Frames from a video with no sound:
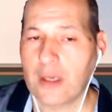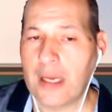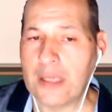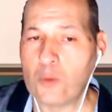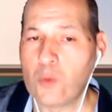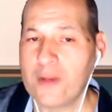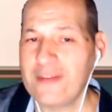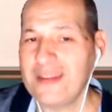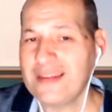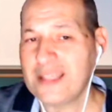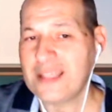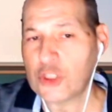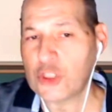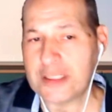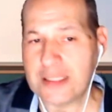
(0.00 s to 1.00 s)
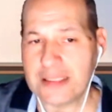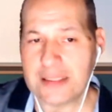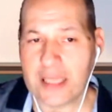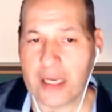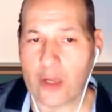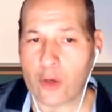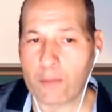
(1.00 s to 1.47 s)
and within this
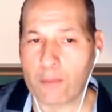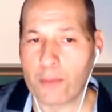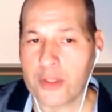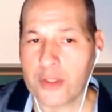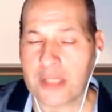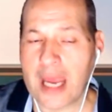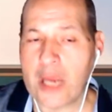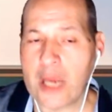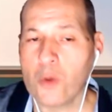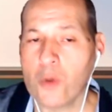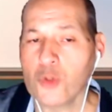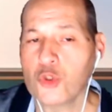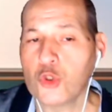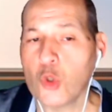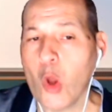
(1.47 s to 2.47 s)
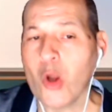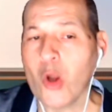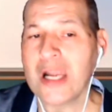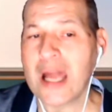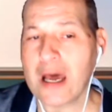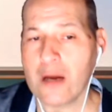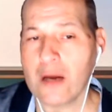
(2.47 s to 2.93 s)
dialog box, I want to
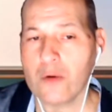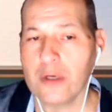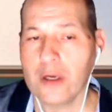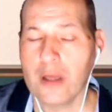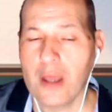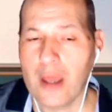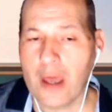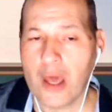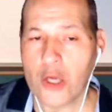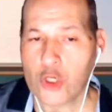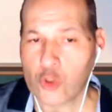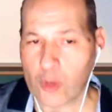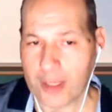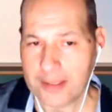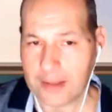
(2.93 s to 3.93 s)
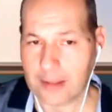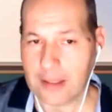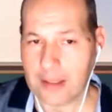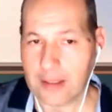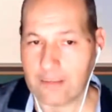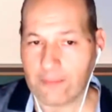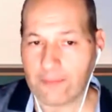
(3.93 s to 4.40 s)
allow a
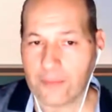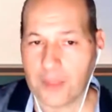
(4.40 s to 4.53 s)
criteria.